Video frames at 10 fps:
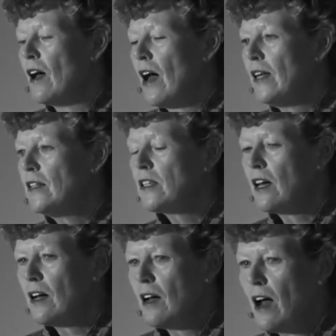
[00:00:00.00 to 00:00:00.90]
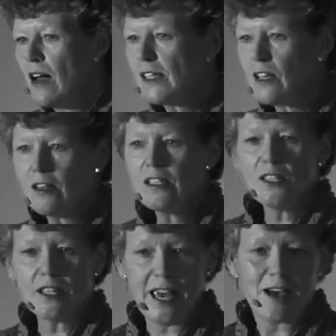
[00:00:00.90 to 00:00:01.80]
And I started
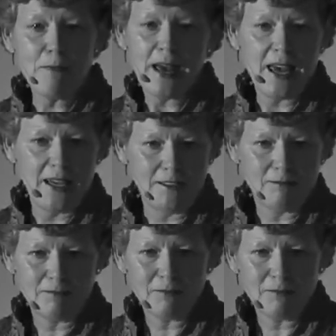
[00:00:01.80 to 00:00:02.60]
to campaign,